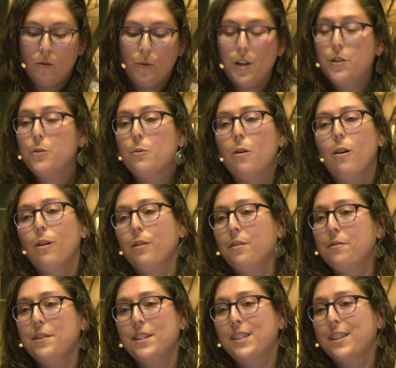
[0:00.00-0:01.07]
We do all
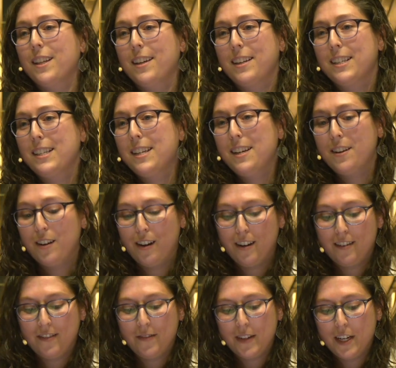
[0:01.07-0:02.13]
of these things
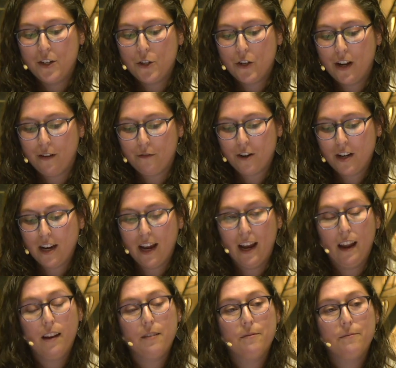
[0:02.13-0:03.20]
here each and every day.